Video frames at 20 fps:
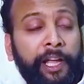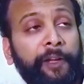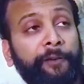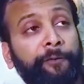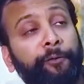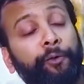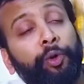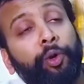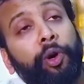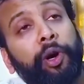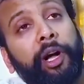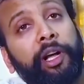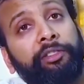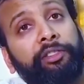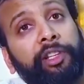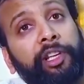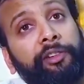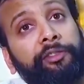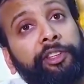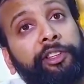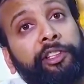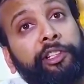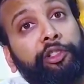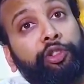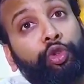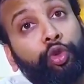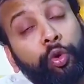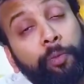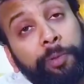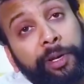If you are
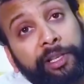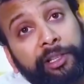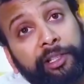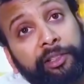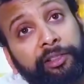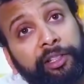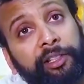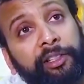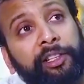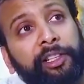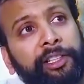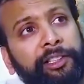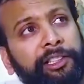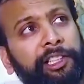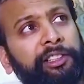servicing two businesses,